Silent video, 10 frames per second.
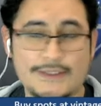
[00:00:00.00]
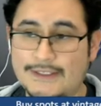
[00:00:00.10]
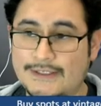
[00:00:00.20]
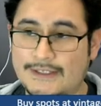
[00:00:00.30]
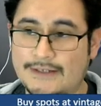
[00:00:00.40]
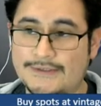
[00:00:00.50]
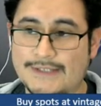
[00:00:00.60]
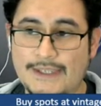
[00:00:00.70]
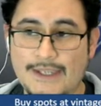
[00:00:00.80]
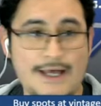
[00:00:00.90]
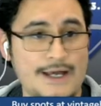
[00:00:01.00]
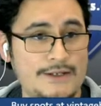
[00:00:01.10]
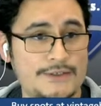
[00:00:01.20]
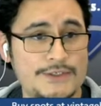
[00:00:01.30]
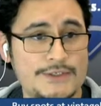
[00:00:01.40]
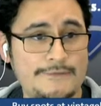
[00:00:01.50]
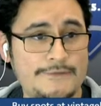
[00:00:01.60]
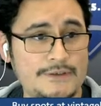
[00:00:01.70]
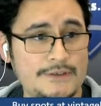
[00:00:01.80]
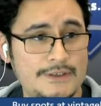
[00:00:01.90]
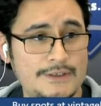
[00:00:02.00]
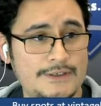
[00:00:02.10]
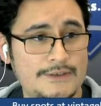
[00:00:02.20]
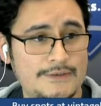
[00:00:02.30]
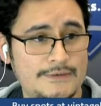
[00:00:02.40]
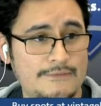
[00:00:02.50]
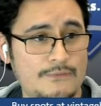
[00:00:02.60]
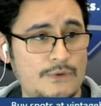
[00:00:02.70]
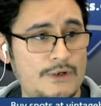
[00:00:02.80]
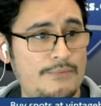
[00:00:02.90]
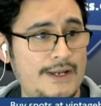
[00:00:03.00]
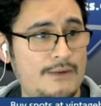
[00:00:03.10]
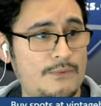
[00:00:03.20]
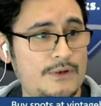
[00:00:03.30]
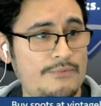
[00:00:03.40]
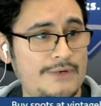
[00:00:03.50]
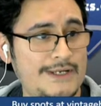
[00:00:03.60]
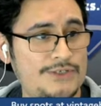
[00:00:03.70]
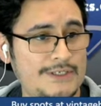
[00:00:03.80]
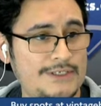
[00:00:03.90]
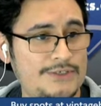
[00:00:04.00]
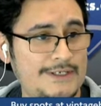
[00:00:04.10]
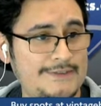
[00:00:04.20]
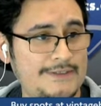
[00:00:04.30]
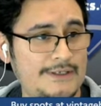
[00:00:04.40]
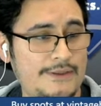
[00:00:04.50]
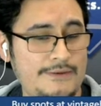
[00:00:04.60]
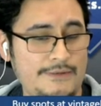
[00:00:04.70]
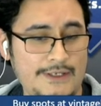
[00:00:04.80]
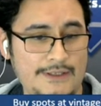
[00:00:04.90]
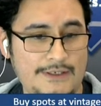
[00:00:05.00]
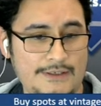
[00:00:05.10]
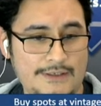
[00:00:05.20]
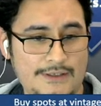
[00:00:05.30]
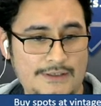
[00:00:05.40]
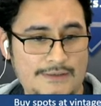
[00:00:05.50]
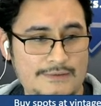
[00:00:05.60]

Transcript: There is a 9 on the shuffle. Warren Brand, Warren Brand, Jay Tracy on 3. There you go.